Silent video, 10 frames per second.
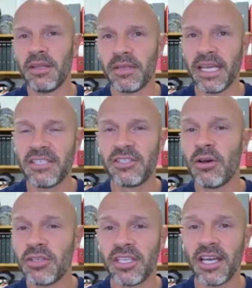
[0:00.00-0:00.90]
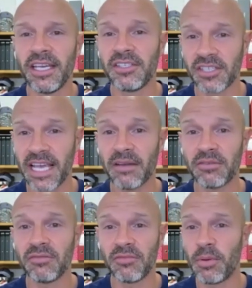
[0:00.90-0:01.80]
his dossier, his
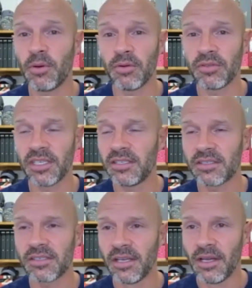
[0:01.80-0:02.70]
scouting reports, his